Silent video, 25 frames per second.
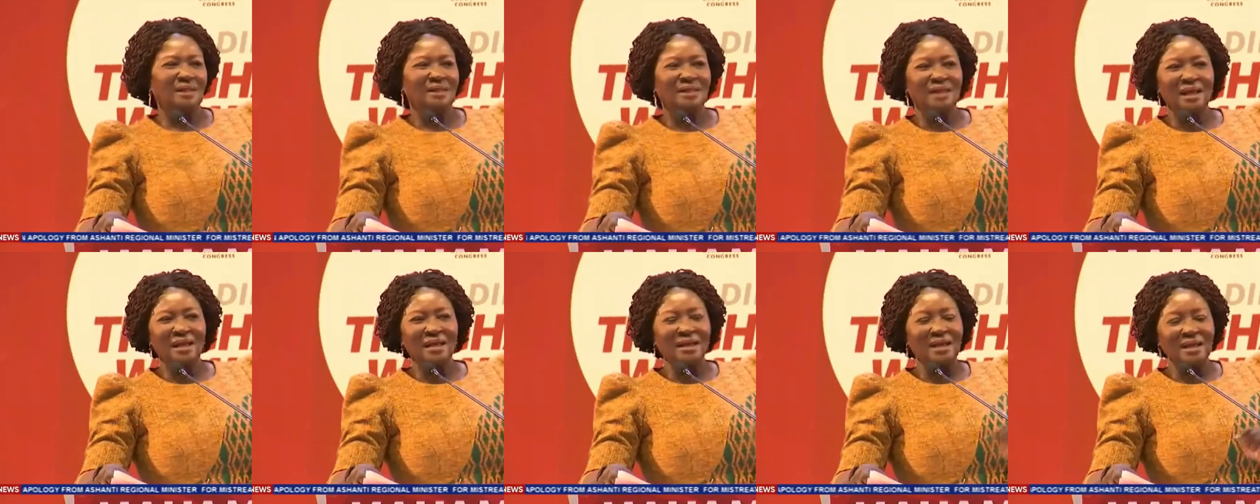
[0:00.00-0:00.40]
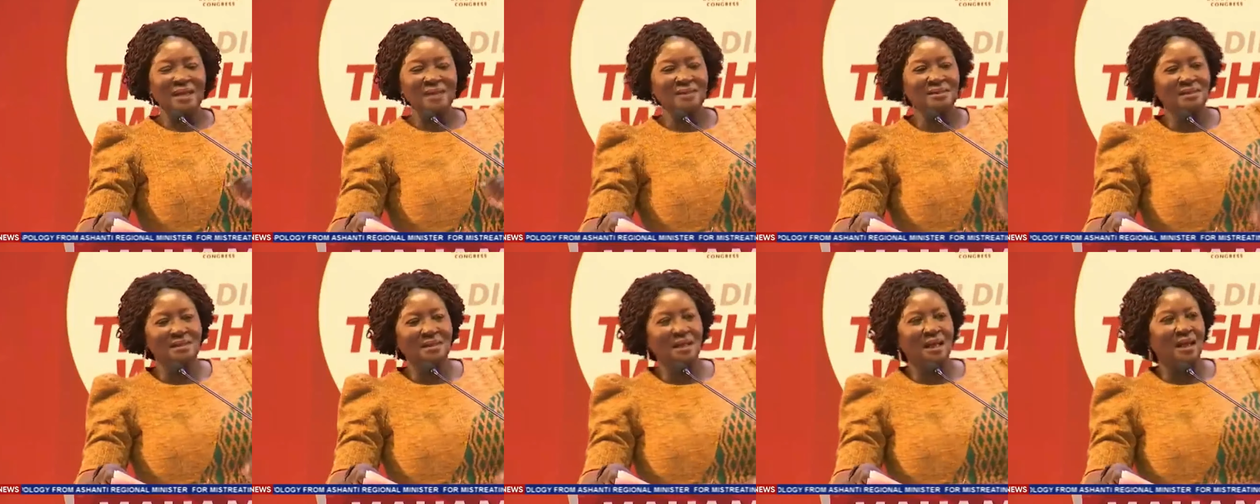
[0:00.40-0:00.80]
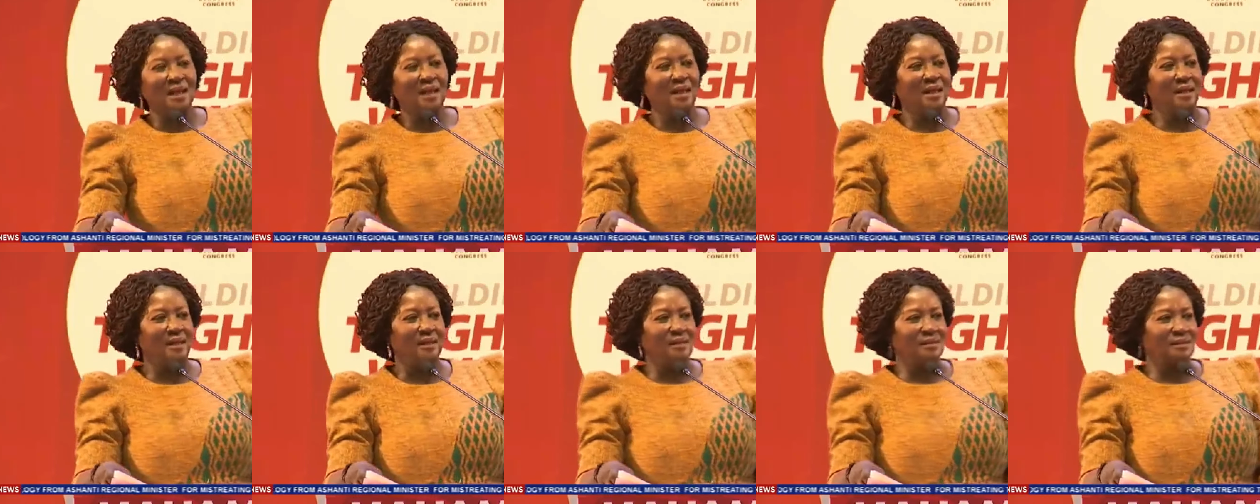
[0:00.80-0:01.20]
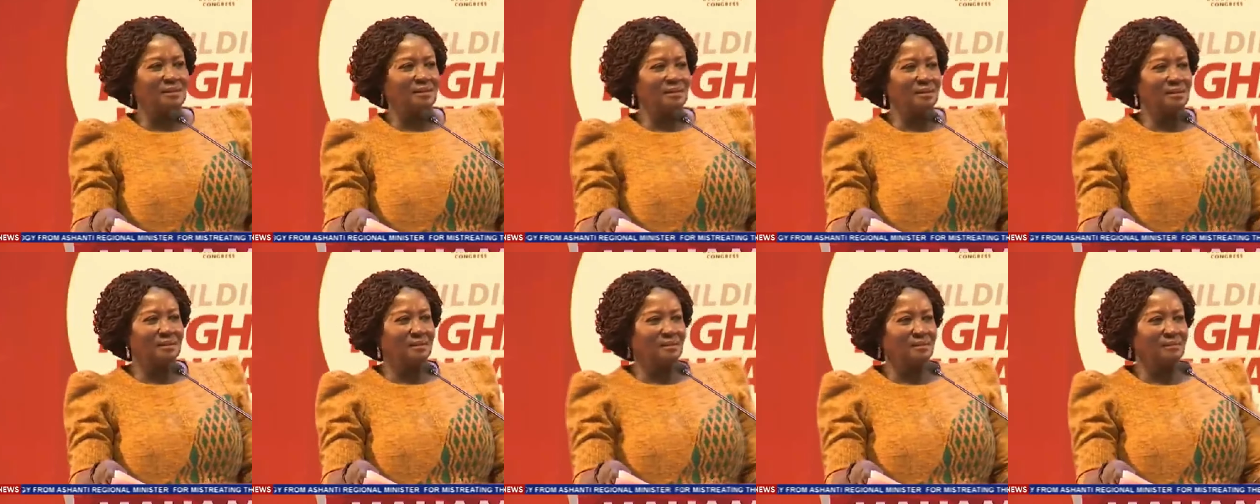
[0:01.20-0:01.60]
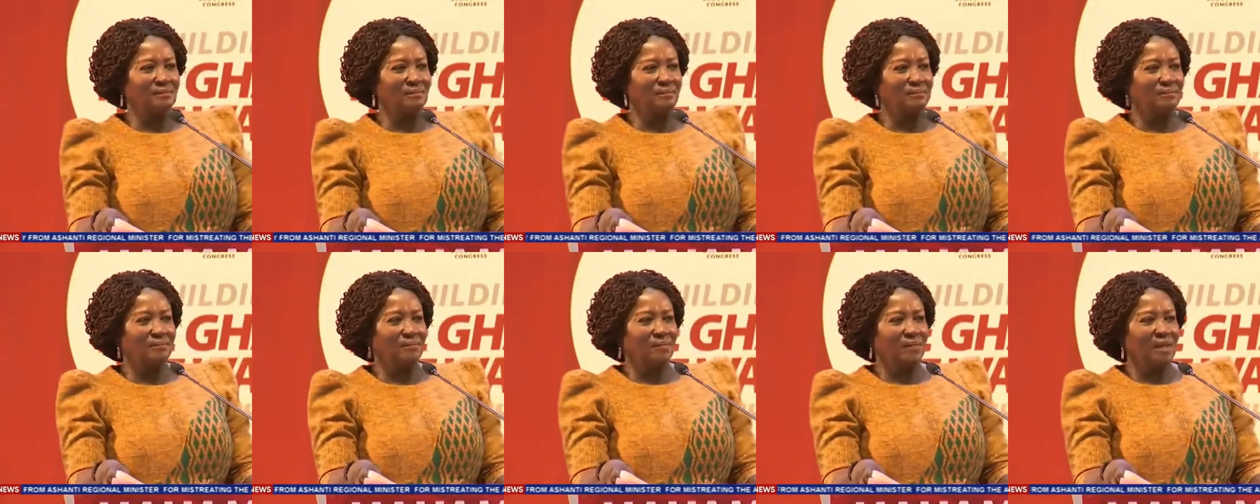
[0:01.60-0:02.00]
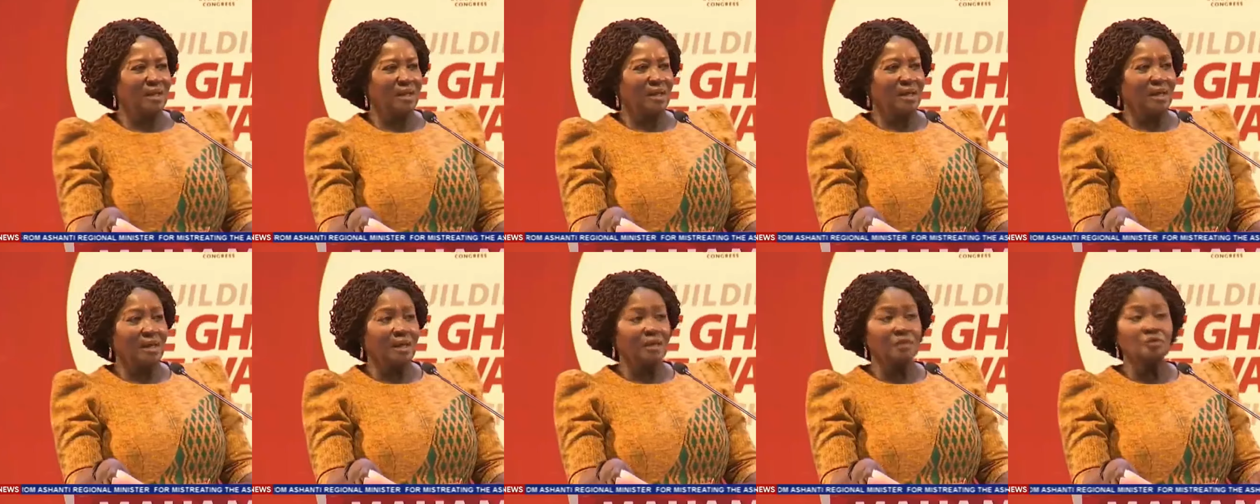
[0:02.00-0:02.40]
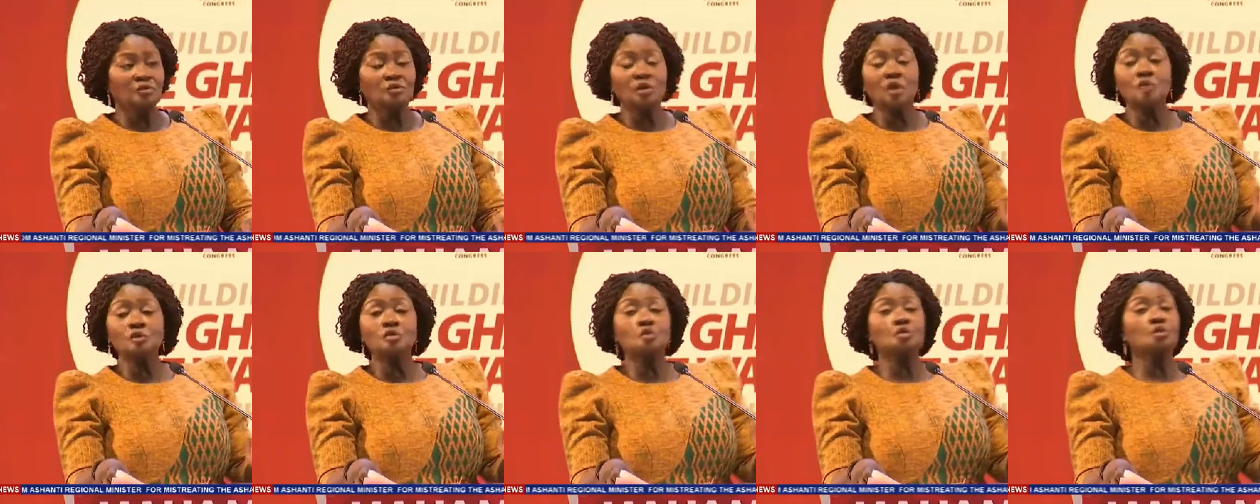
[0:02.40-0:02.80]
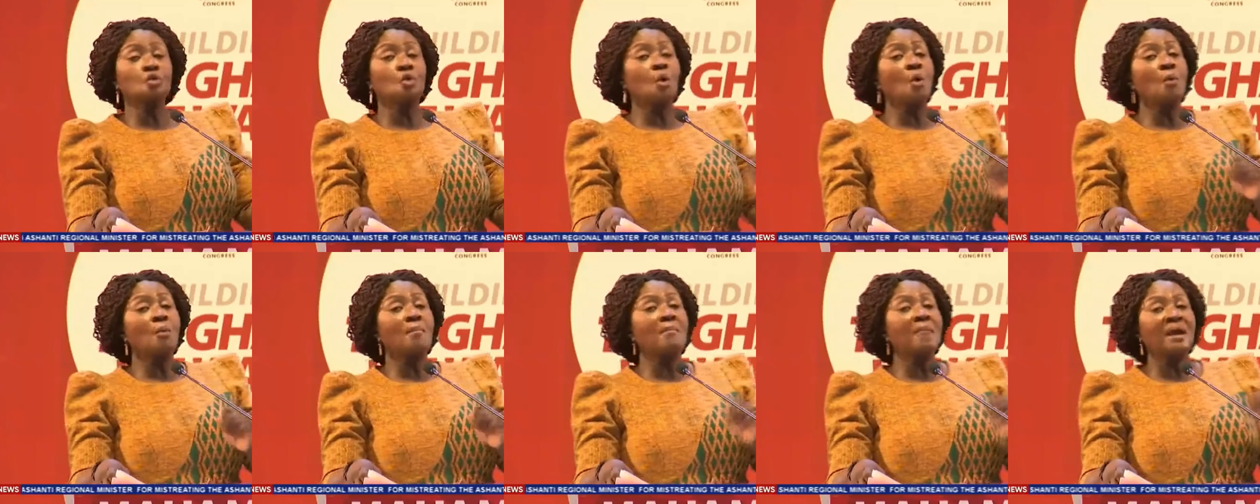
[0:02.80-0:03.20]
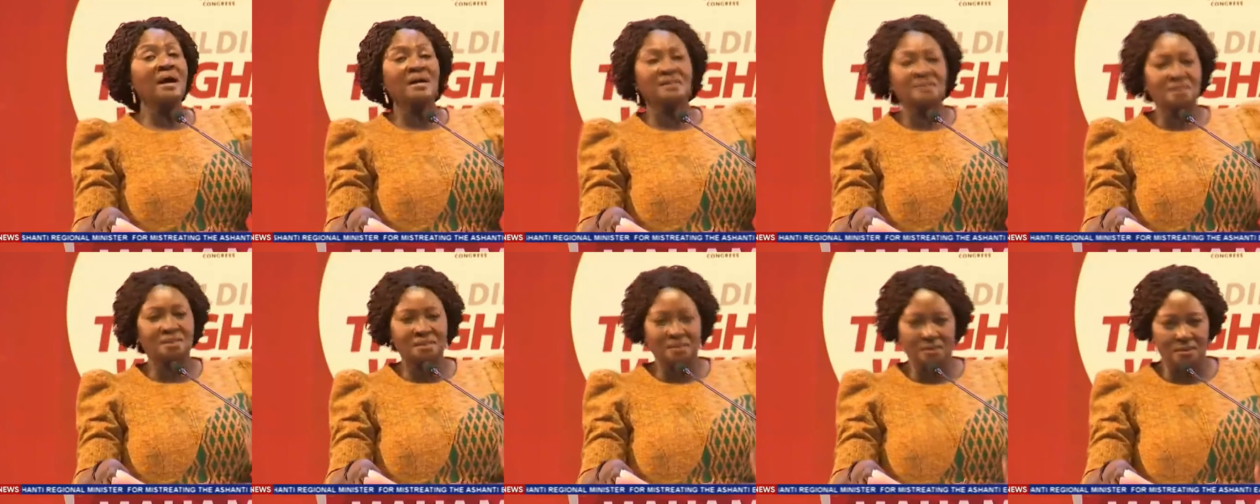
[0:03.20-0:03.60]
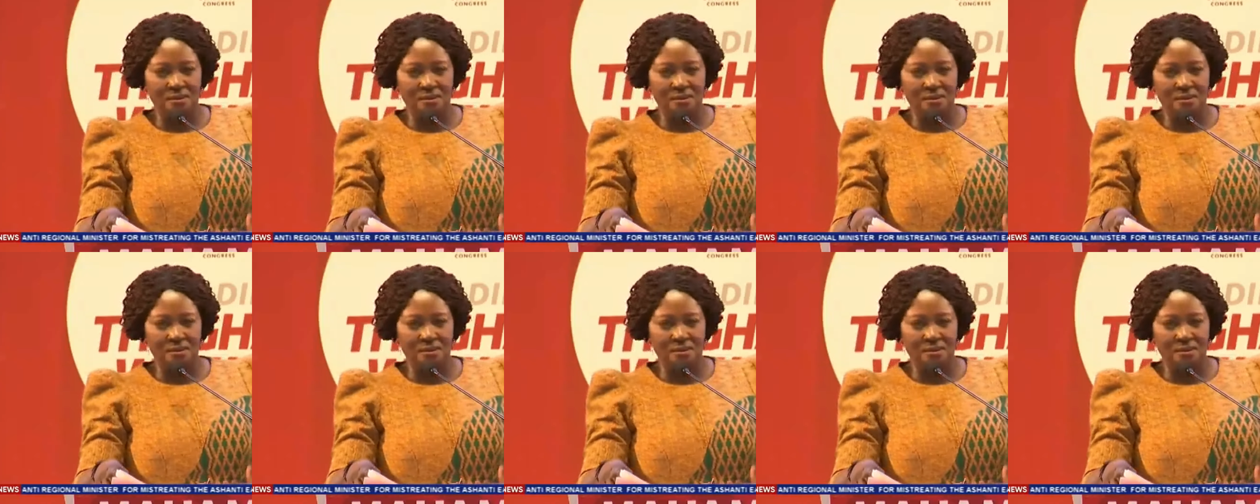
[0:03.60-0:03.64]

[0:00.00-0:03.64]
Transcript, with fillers: The election ahead is not so much